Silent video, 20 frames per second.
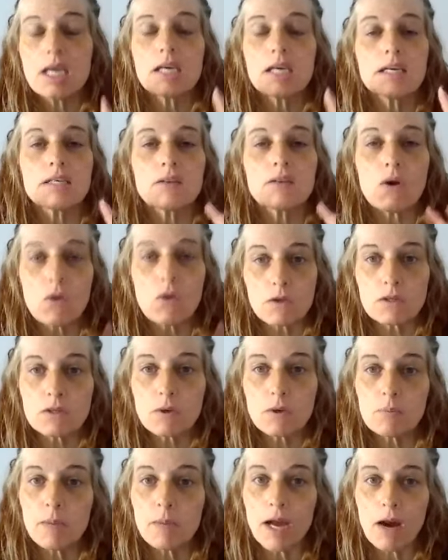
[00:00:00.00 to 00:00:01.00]
is
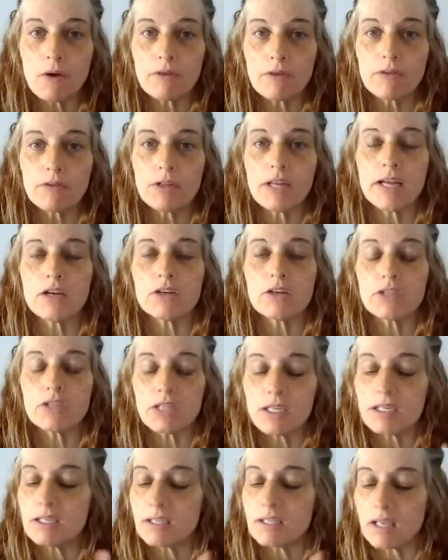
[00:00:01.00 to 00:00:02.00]
also powerful
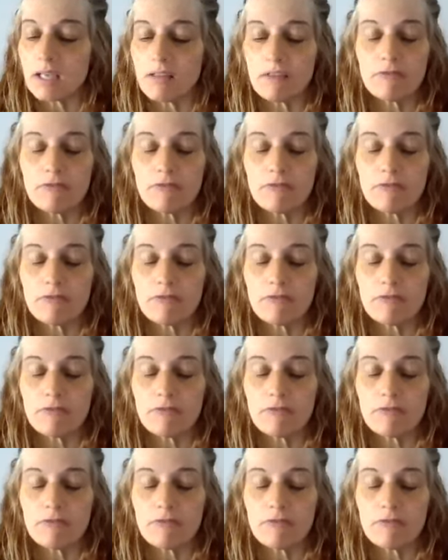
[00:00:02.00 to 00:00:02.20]
energies, and the